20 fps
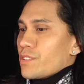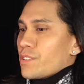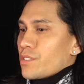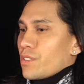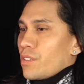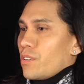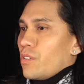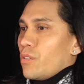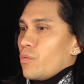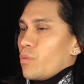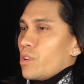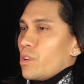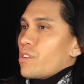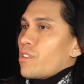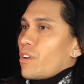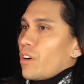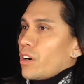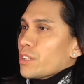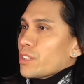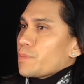So Will
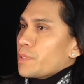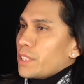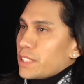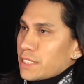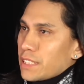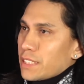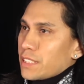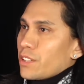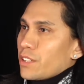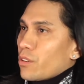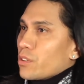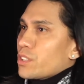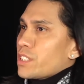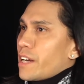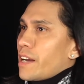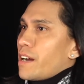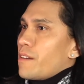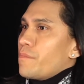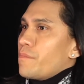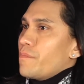calls me, he says, yo,
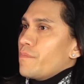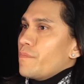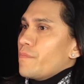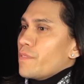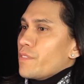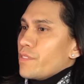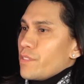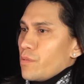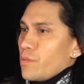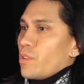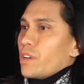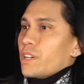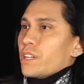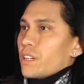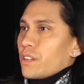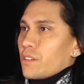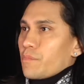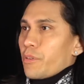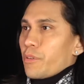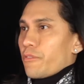Tab, you want
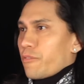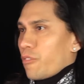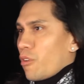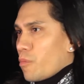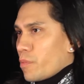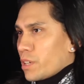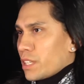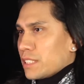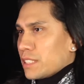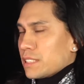to perform with